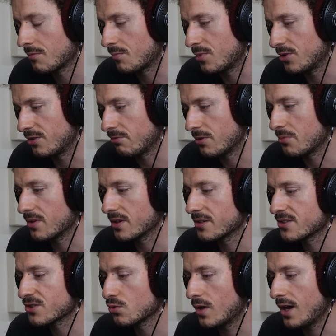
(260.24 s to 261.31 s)
But if we bring
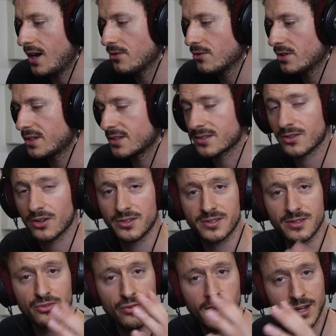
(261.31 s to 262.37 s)
this to 100, it's going
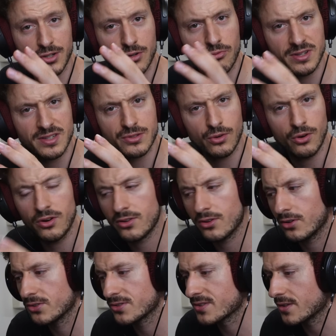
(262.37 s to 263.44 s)
to try to restore
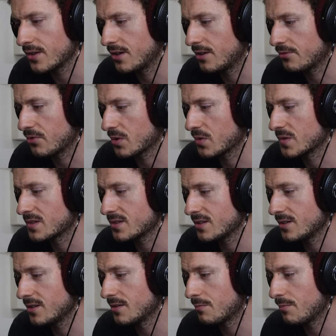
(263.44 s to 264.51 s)
those
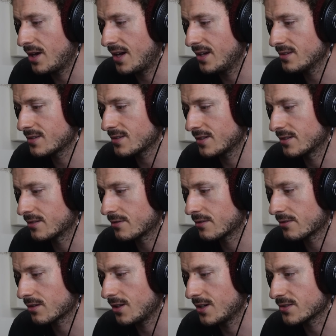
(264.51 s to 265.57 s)
frequency bands and
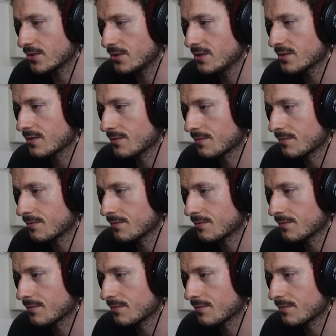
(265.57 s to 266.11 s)
clusters,